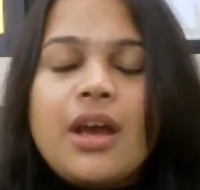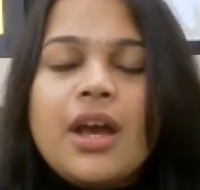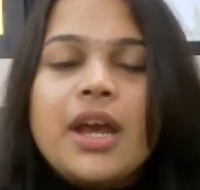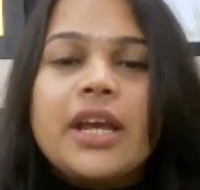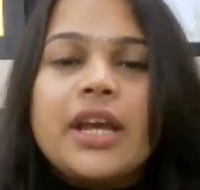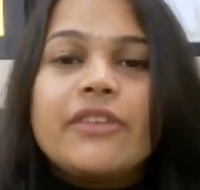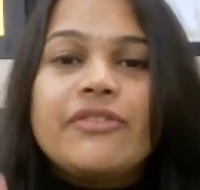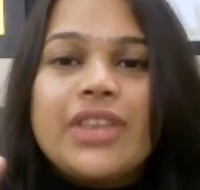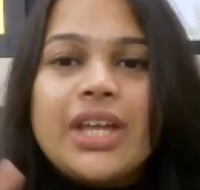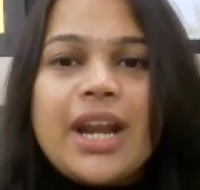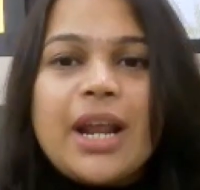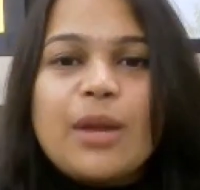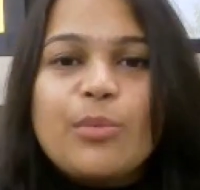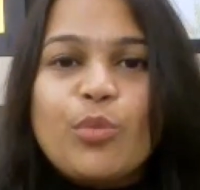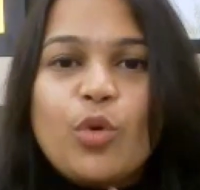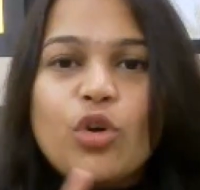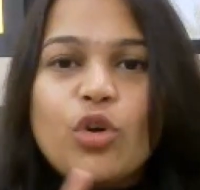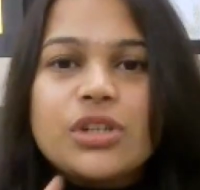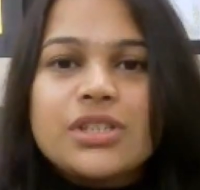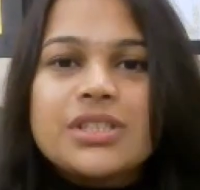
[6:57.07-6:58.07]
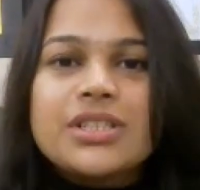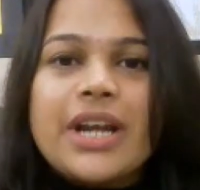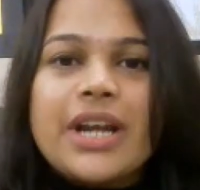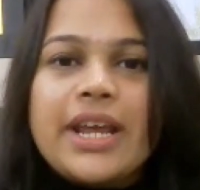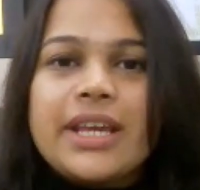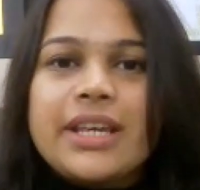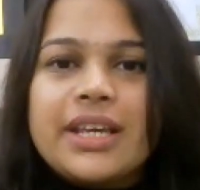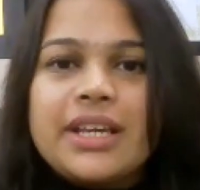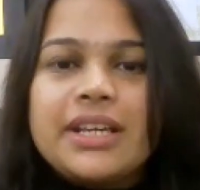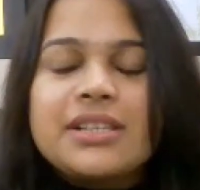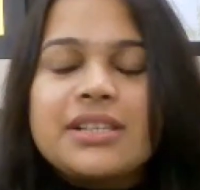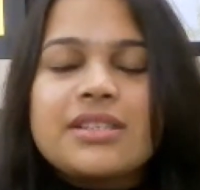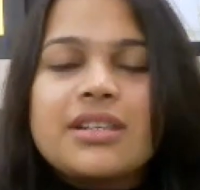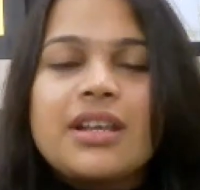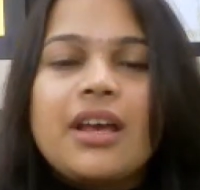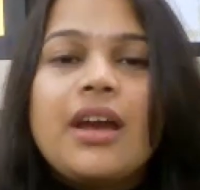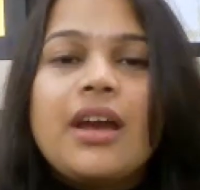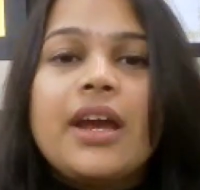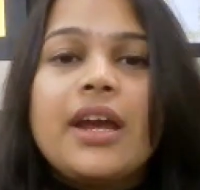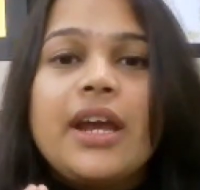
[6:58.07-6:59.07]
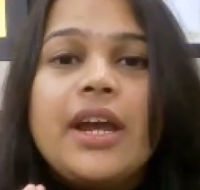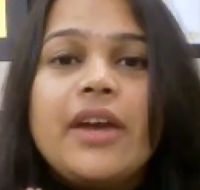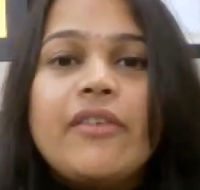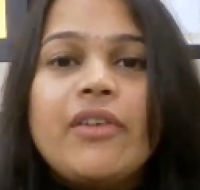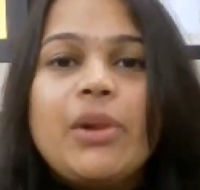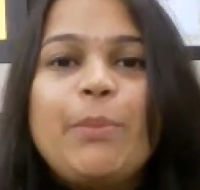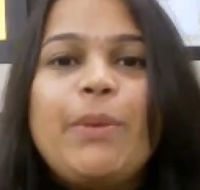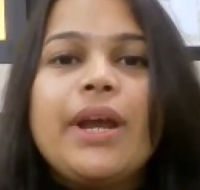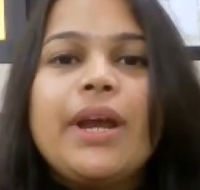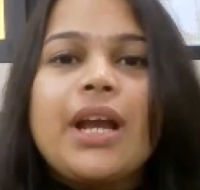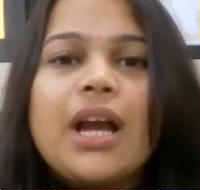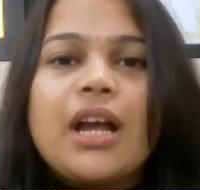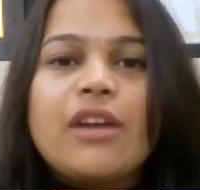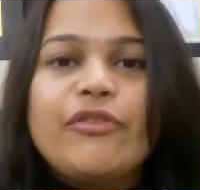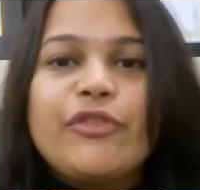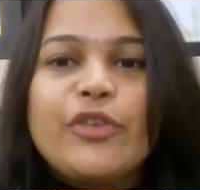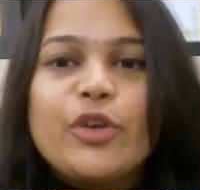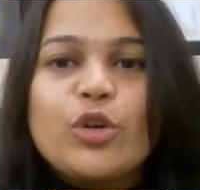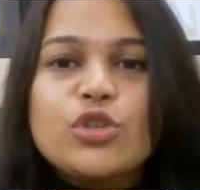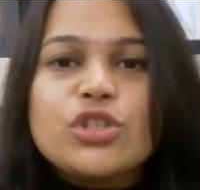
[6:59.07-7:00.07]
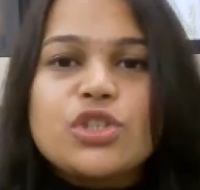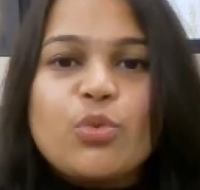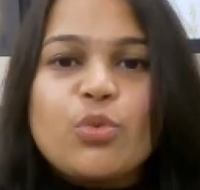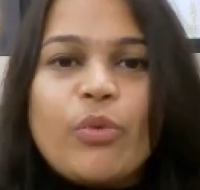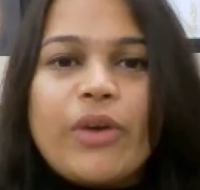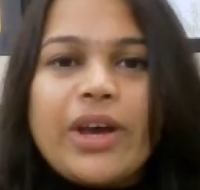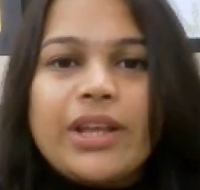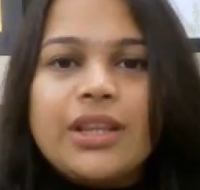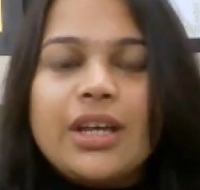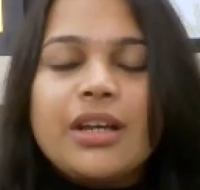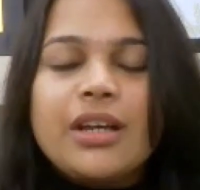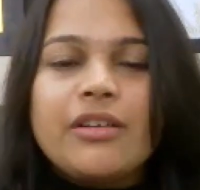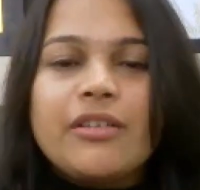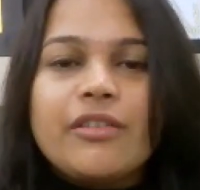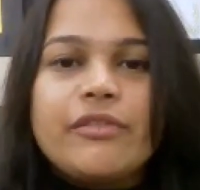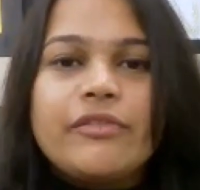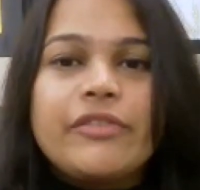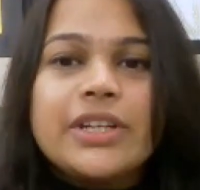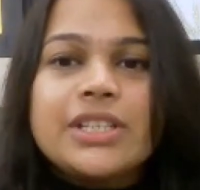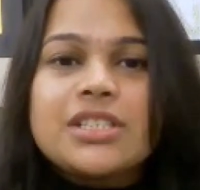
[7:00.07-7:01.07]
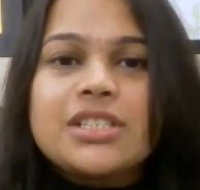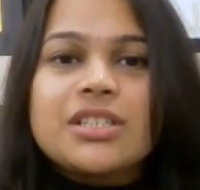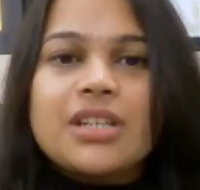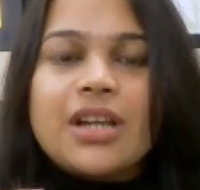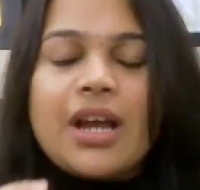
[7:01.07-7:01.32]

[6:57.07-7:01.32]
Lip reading: If there are more strikings, he will be confused whether which